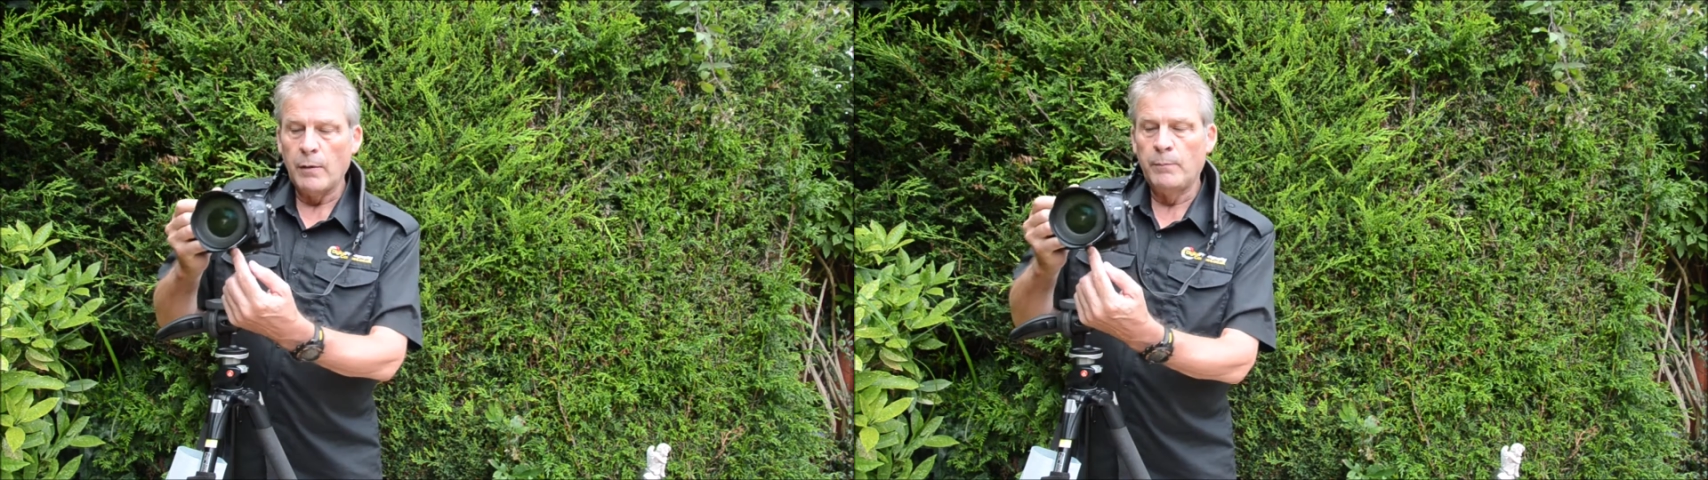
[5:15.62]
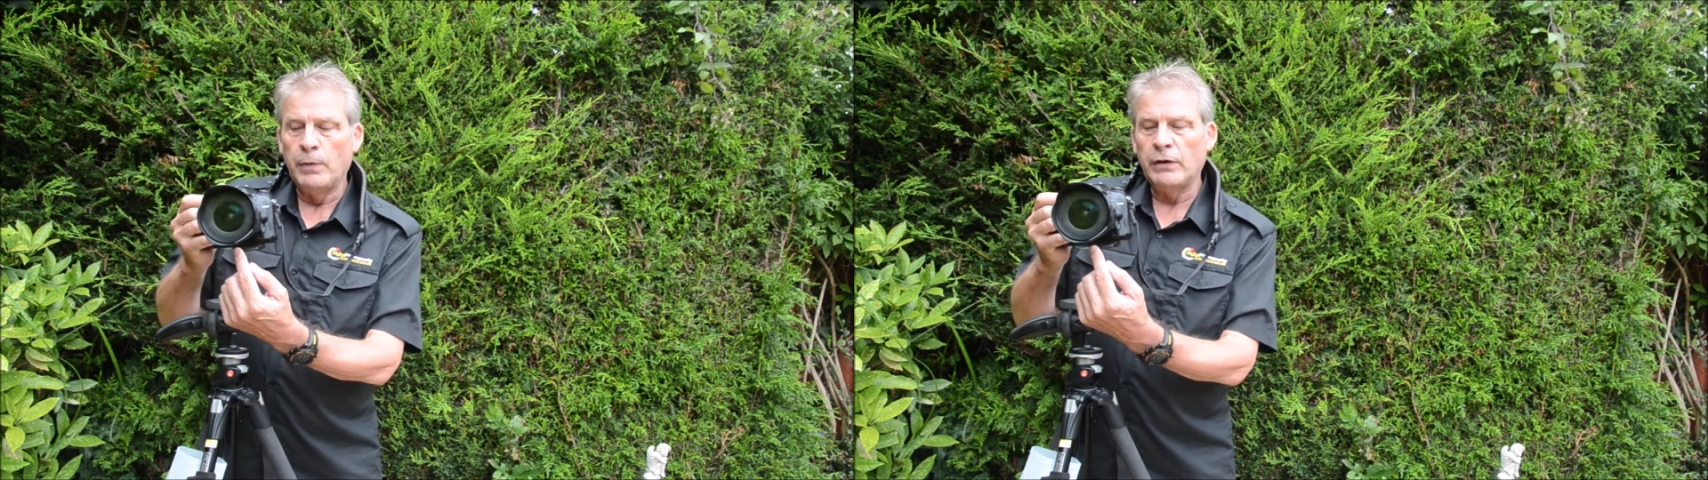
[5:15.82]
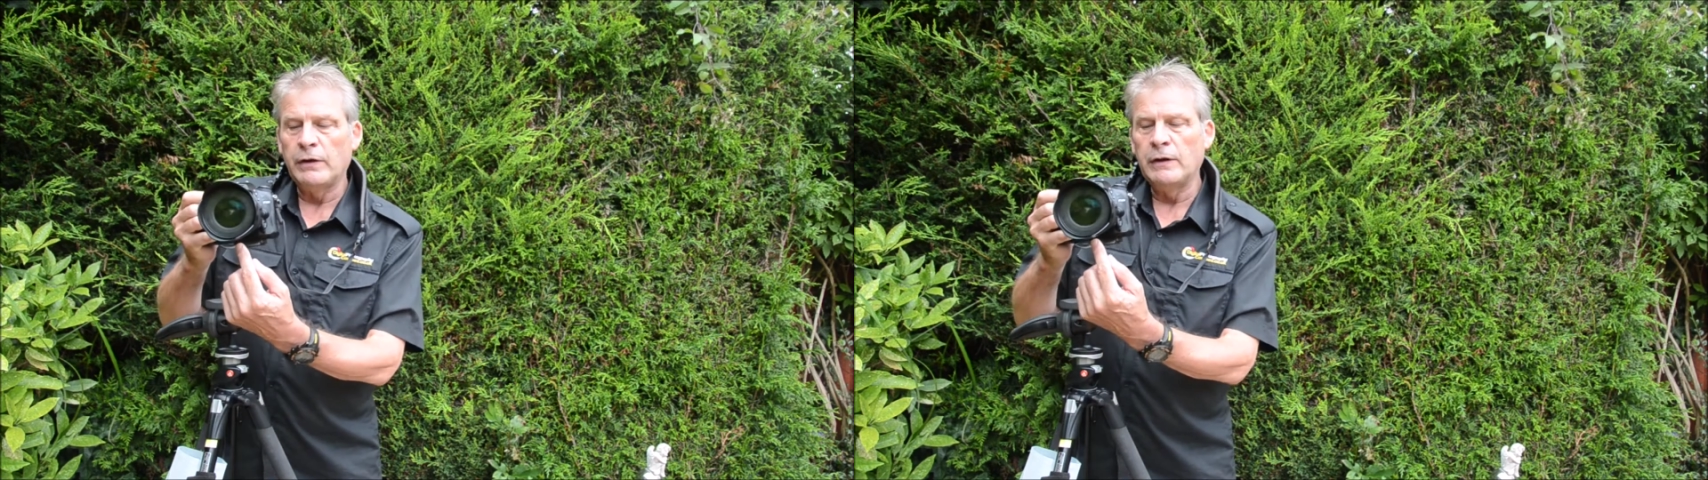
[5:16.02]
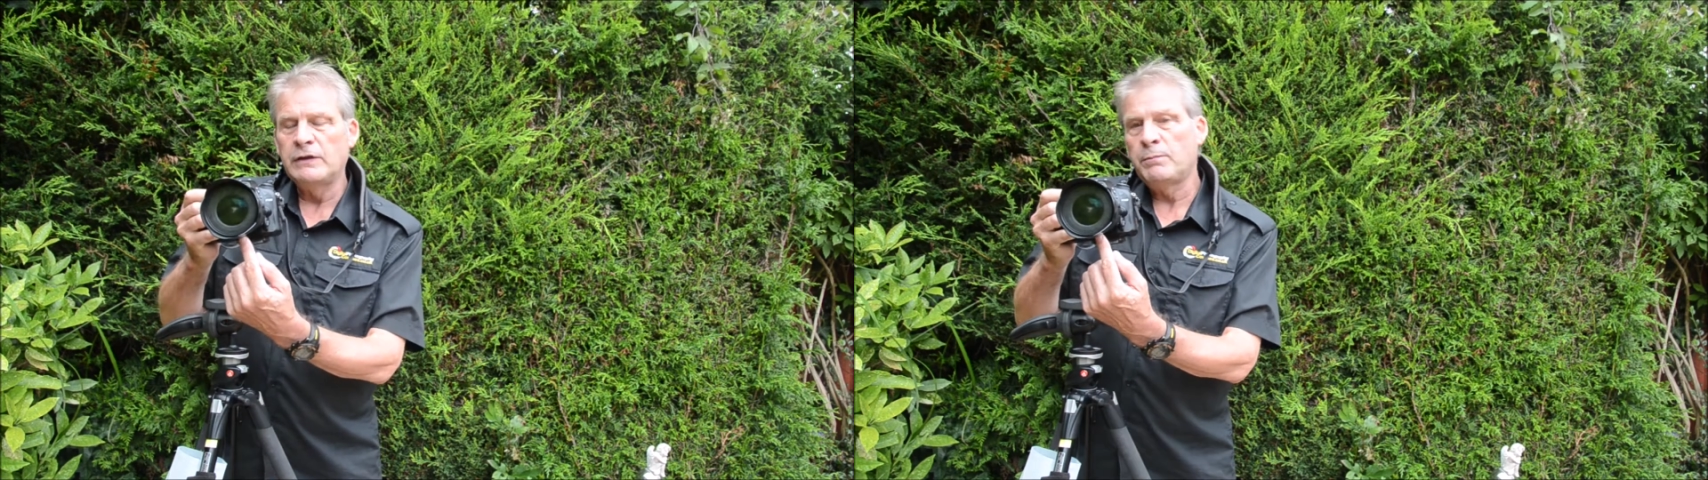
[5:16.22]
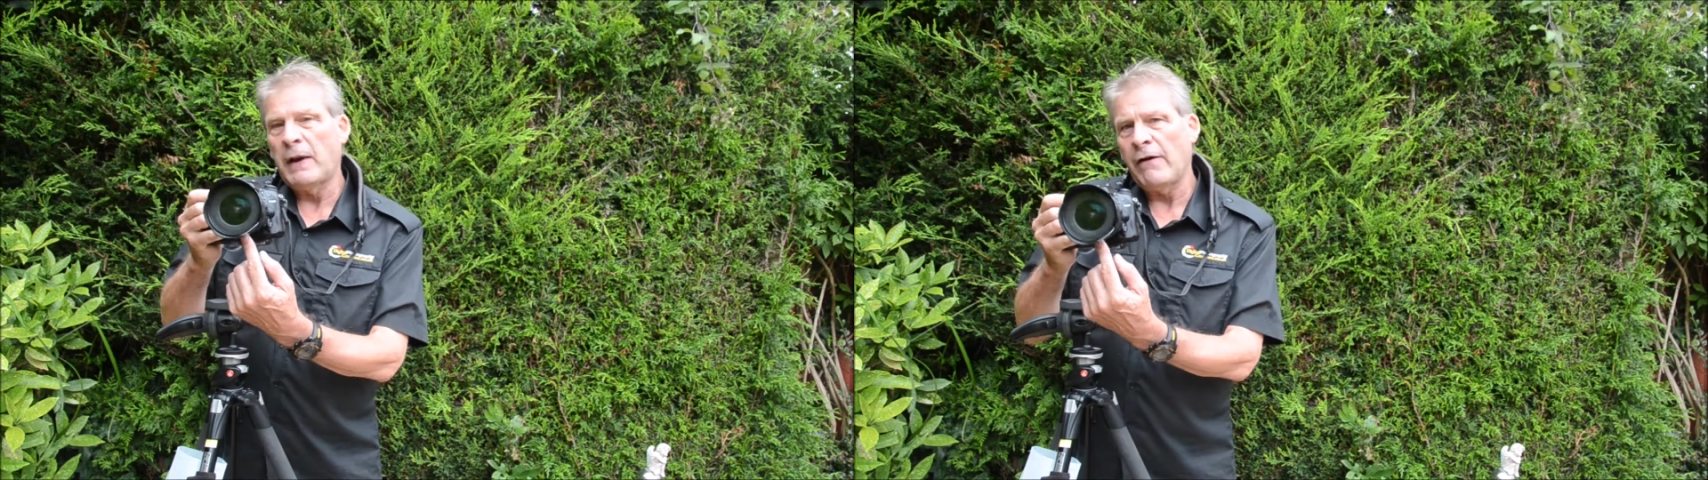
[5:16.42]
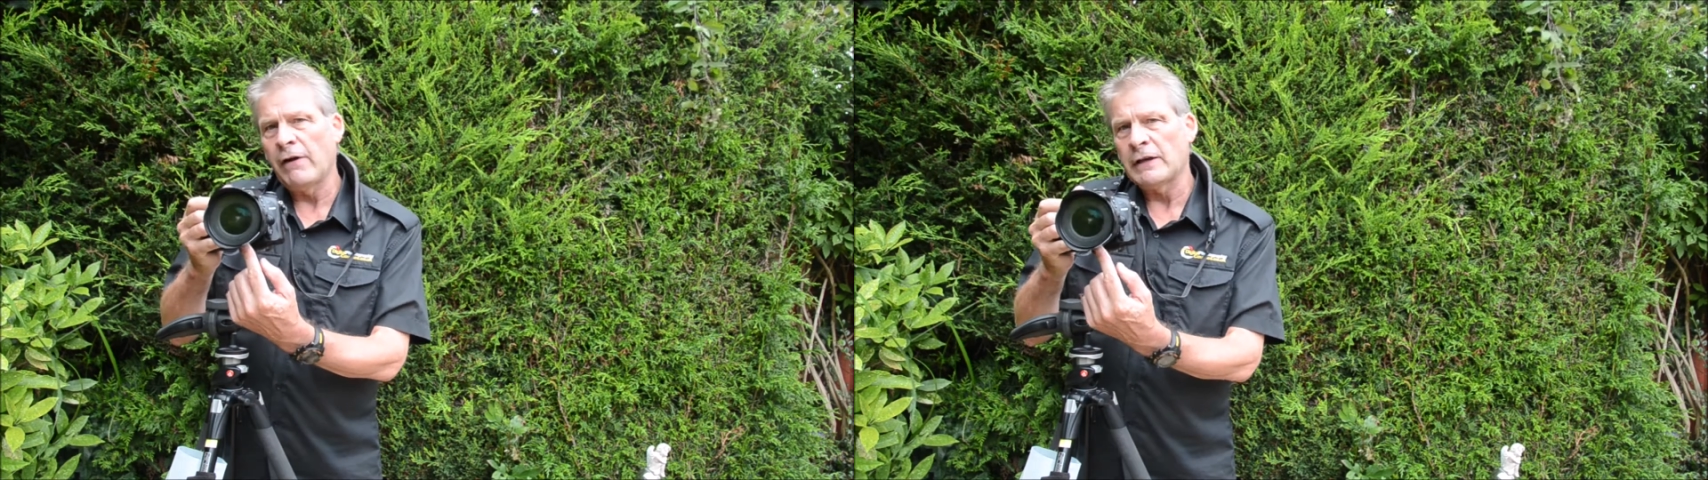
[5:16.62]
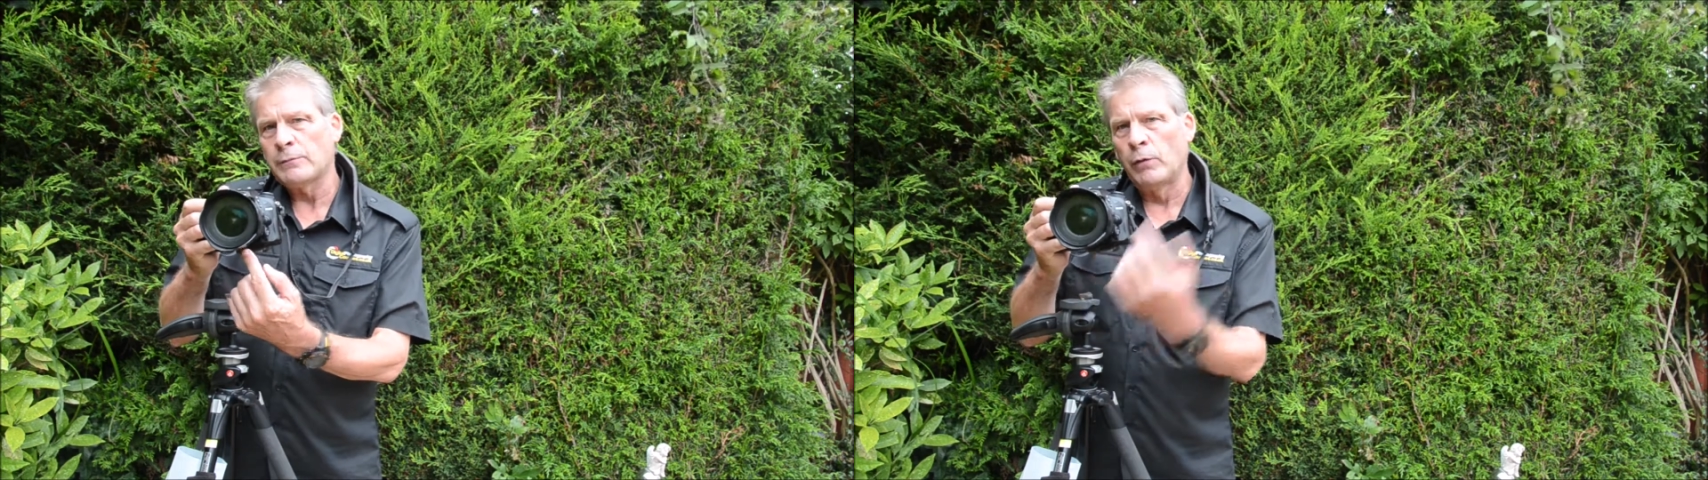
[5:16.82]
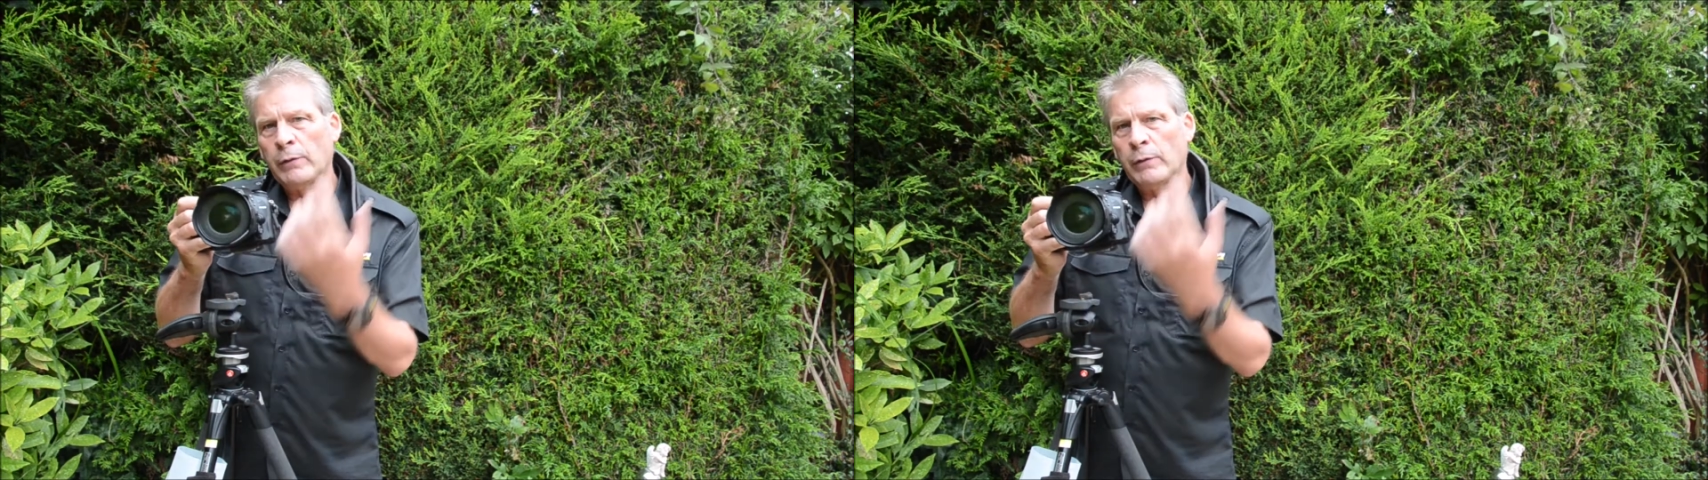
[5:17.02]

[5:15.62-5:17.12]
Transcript: but the parallax point,